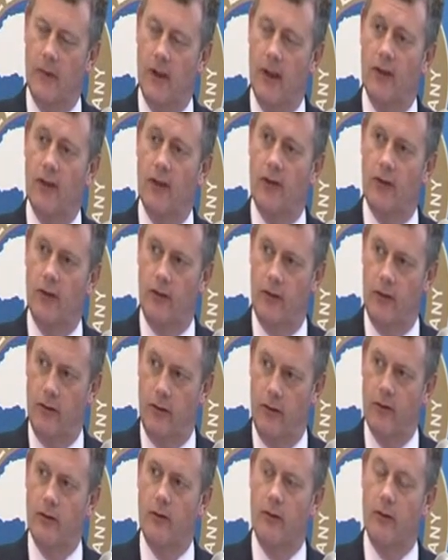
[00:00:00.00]
It's
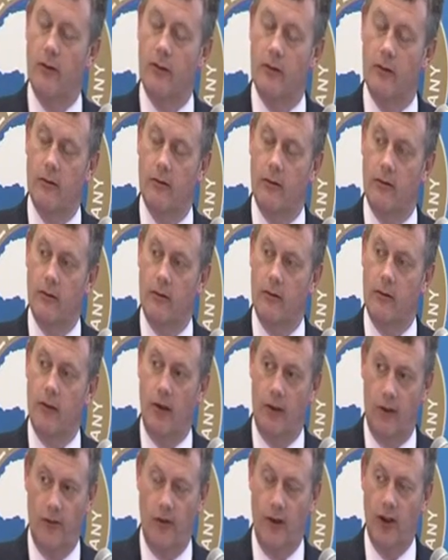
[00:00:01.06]

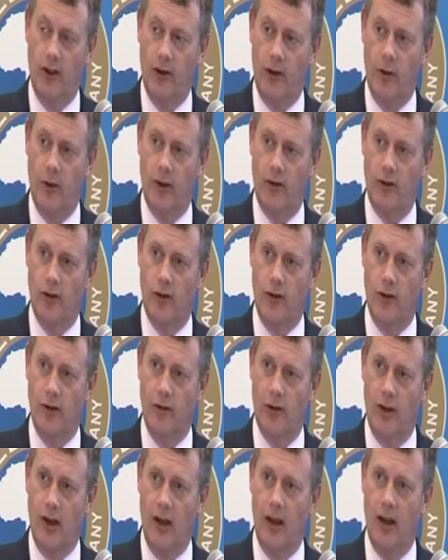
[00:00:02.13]
a very good question,
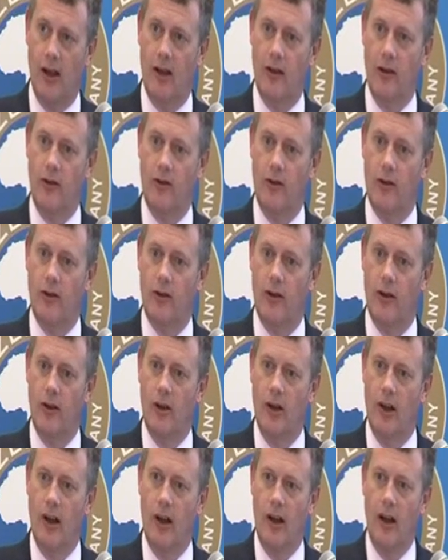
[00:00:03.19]
and
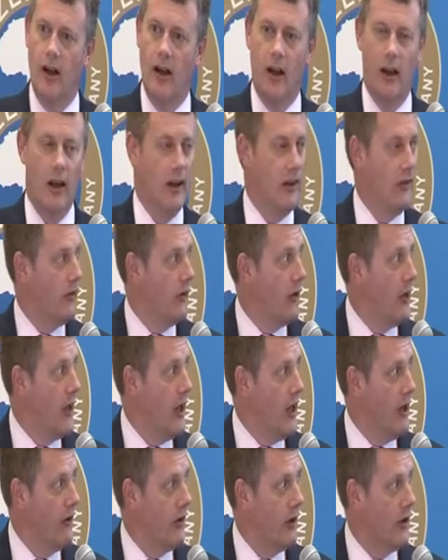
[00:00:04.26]
it's an
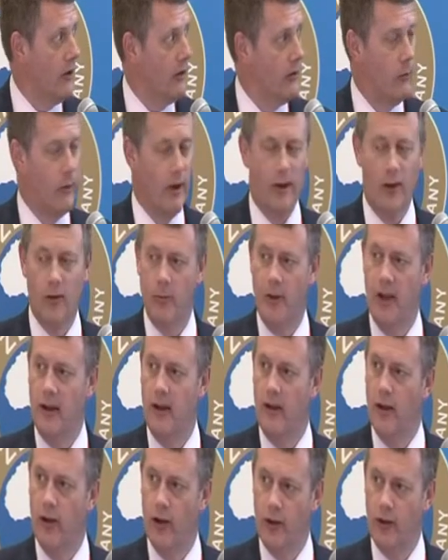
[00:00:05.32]
area where there's
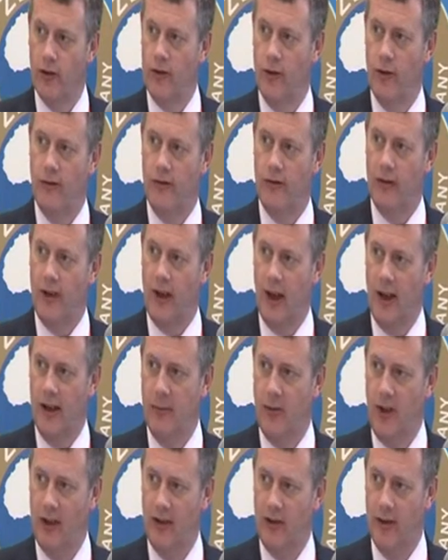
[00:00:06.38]
been lots of
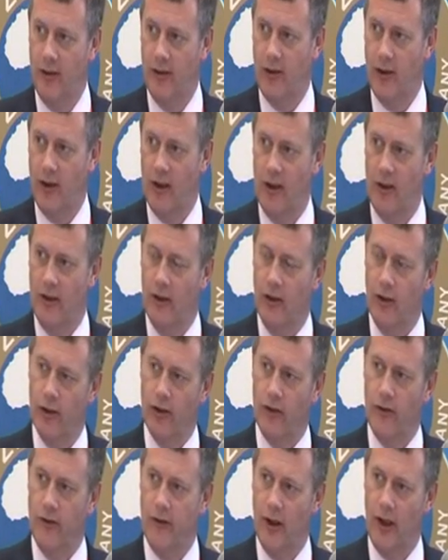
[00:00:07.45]
claims activity,
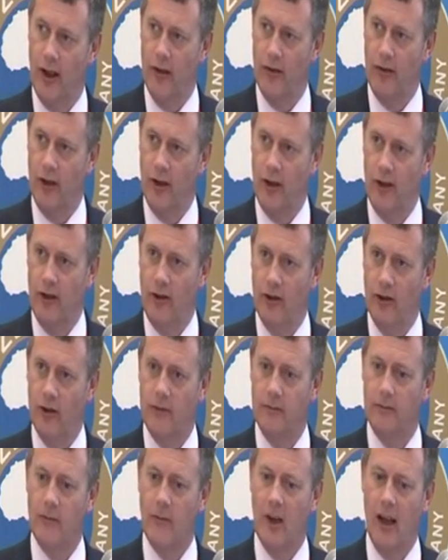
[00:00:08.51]
lots of negotiation,
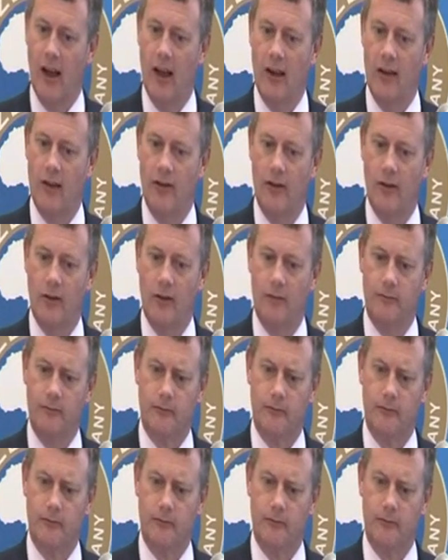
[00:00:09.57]
and